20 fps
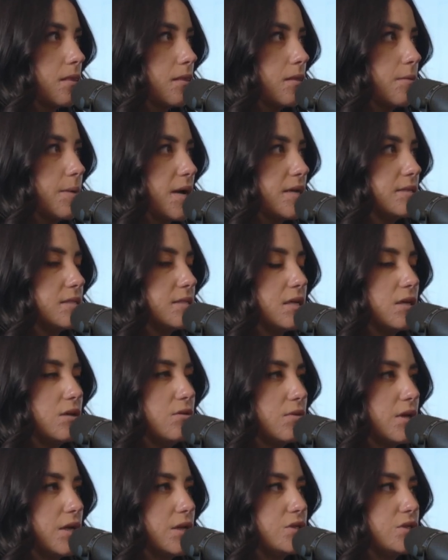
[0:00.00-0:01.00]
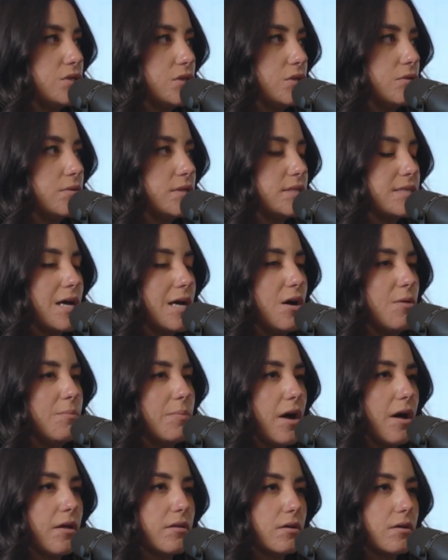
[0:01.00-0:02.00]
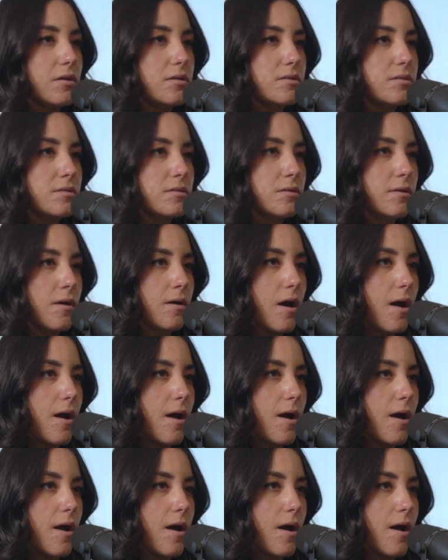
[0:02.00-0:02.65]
the best thing you can do is help others.